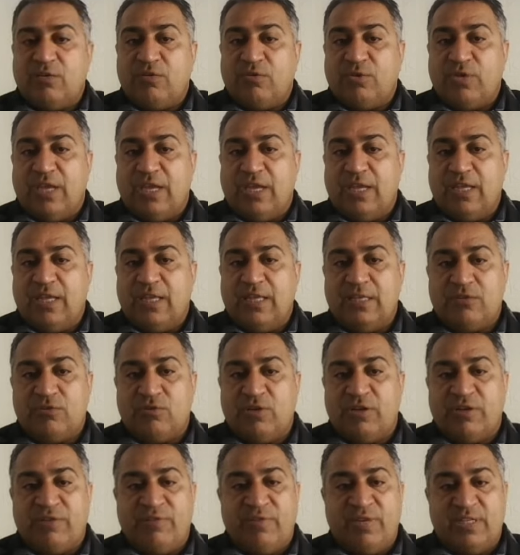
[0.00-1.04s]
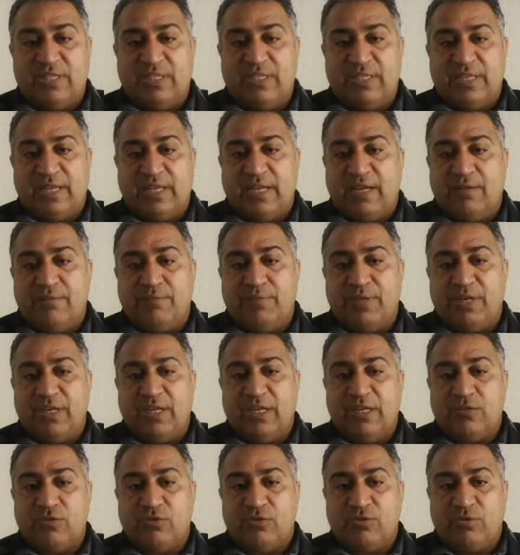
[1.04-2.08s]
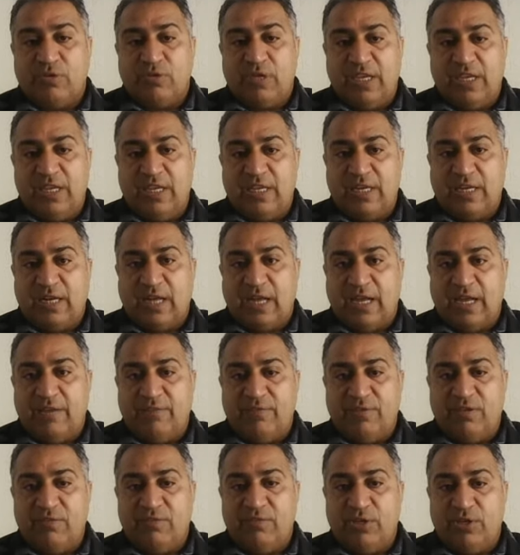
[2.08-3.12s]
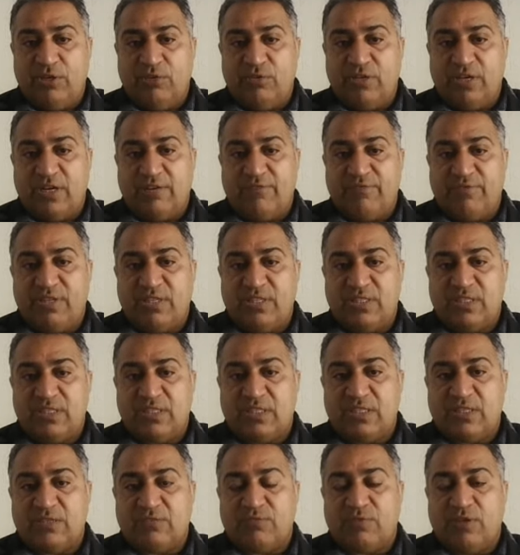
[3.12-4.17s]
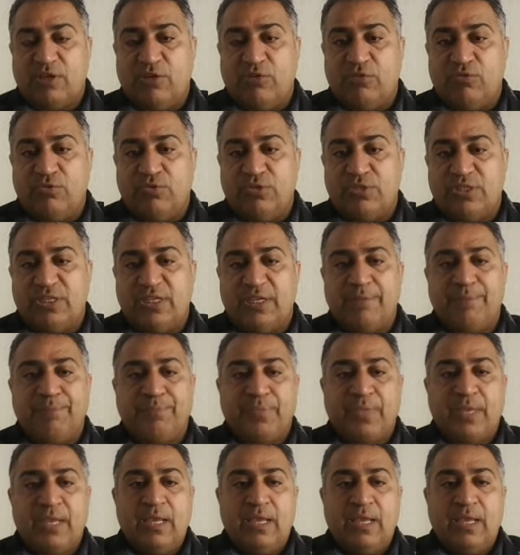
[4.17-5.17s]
Okay, SolarWinds is a company. So here I have given you the references as well. You could see.